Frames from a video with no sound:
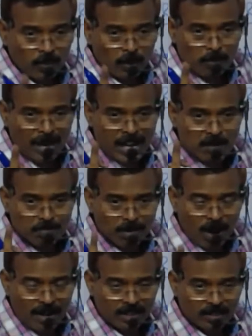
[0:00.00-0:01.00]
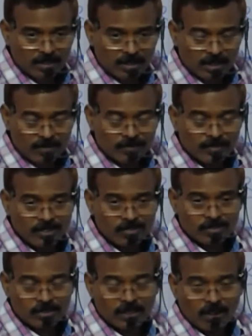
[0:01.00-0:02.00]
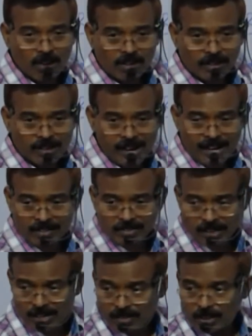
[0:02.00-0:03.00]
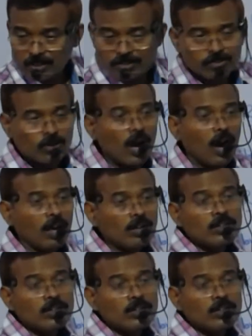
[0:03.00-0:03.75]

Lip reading: The main product of this dot reaction is sugar,